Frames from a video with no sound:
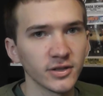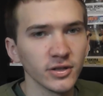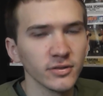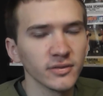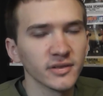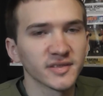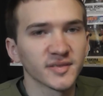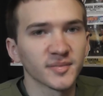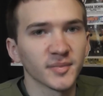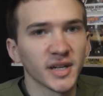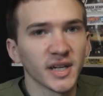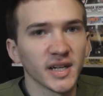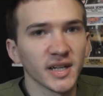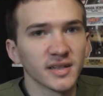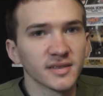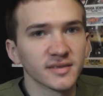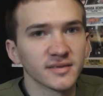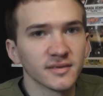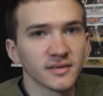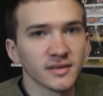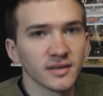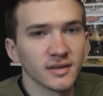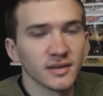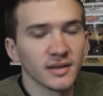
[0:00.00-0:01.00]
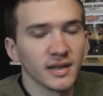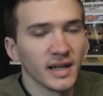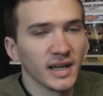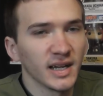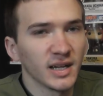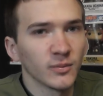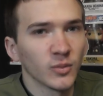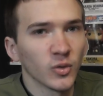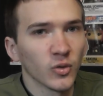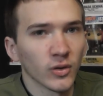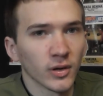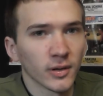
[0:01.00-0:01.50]
do as many as
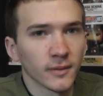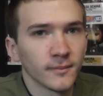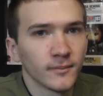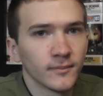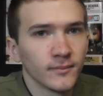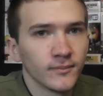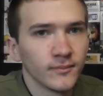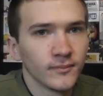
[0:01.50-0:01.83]
anymore.